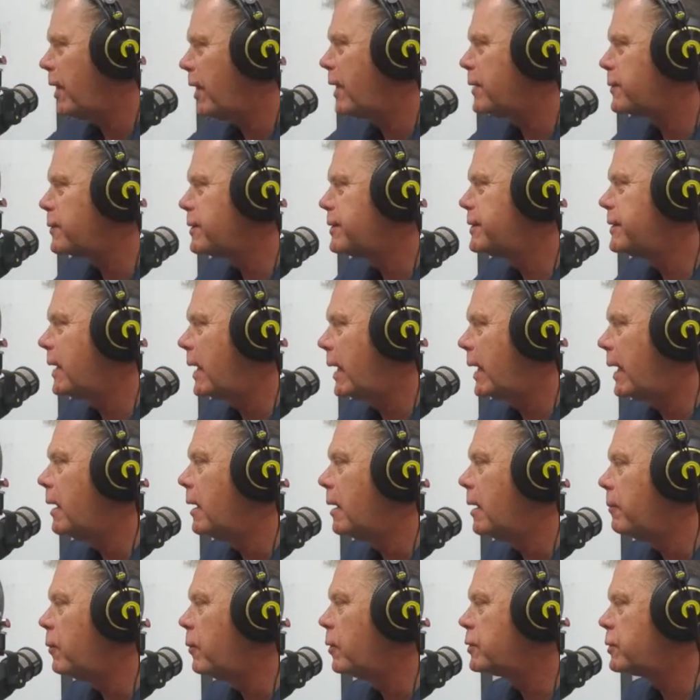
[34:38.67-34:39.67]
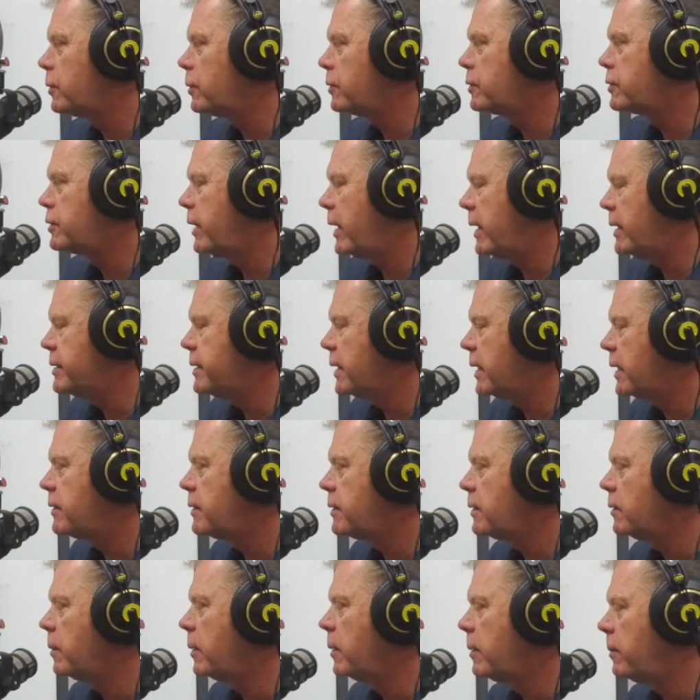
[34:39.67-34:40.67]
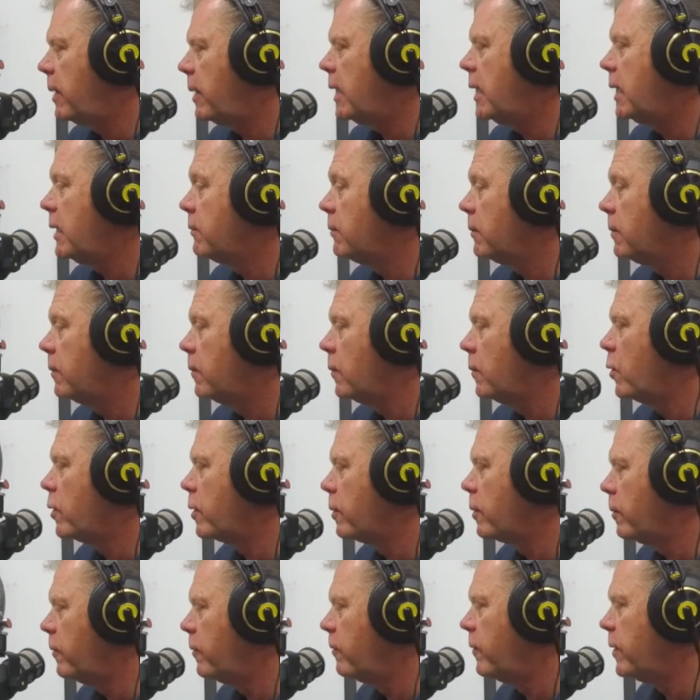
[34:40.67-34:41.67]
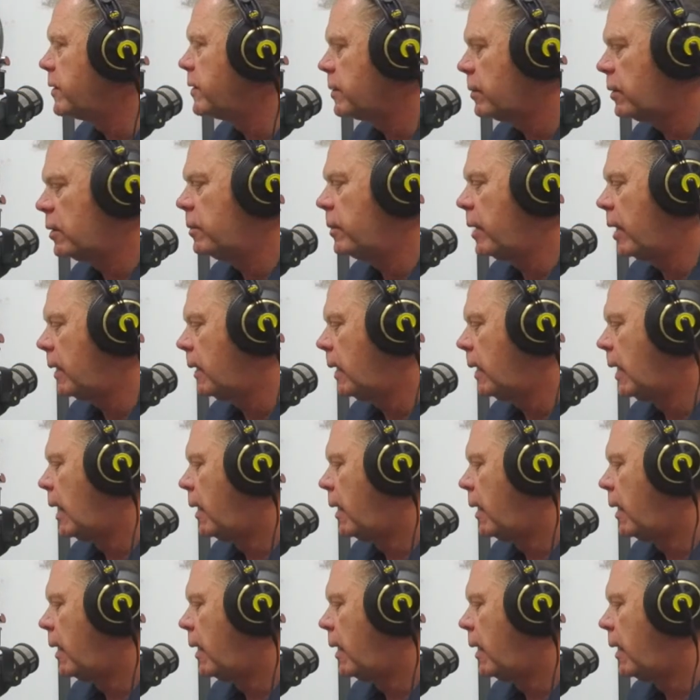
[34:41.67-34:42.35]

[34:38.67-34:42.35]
were set up, which will change next year a little bit, making it more visible, but